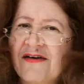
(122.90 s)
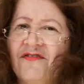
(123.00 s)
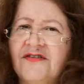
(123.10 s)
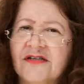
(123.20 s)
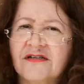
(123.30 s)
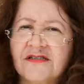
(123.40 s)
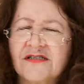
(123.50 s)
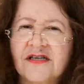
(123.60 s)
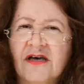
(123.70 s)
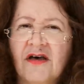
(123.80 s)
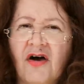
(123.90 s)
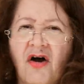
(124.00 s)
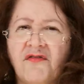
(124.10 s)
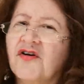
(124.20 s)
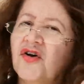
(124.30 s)
evidence
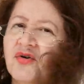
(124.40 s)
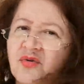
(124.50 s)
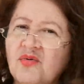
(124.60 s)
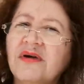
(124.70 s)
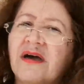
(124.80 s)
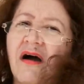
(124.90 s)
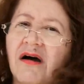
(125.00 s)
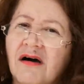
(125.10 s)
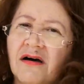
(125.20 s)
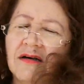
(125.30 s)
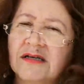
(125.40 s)
of who we are,